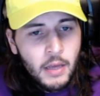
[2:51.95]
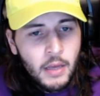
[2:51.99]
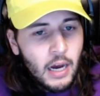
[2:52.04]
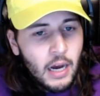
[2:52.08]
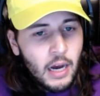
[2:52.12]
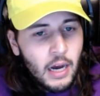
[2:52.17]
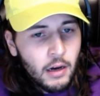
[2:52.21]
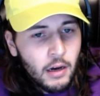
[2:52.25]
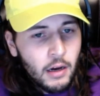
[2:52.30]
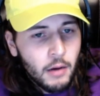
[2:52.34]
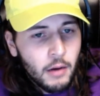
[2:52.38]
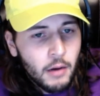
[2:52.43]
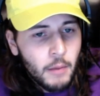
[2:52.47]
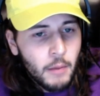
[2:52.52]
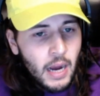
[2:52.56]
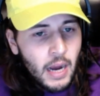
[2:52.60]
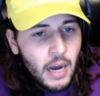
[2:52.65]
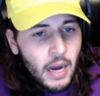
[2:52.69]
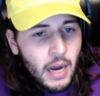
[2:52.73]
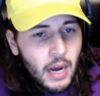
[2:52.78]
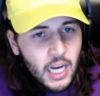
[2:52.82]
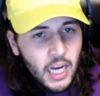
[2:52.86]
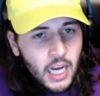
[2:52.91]
Um, I
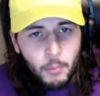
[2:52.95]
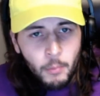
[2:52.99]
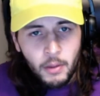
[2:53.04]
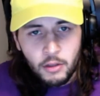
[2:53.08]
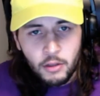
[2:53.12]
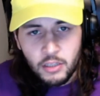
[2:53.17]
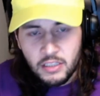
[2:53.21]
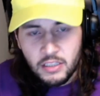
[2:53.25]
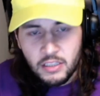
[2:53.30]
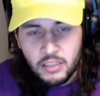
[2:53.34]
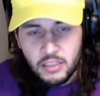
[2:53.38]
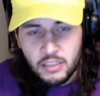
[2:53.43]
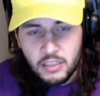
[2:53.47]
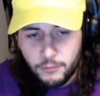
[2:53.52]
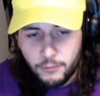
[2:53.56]
got him on my list as a